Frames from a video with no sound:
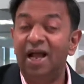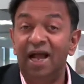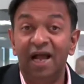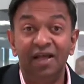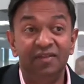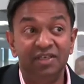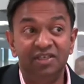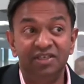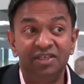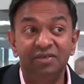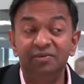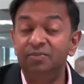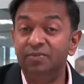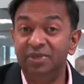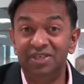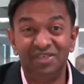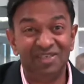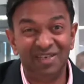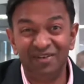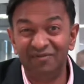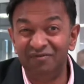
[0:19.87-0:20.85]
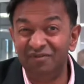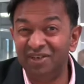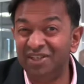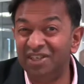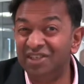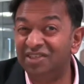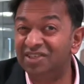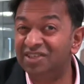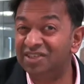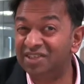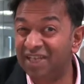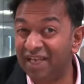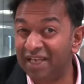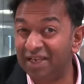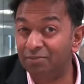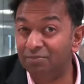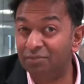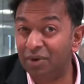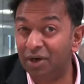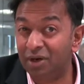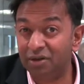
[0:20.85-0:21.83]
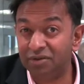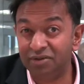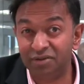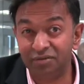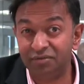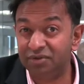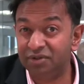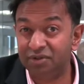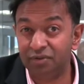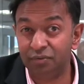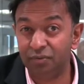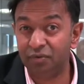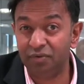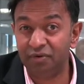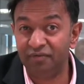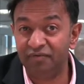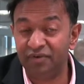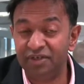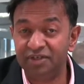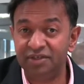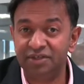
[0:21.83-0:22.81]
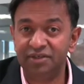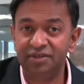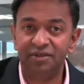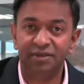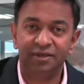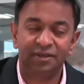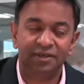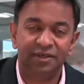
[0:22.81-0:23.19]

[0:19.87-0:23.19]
and they seem to be delivering the same parcels to all of us.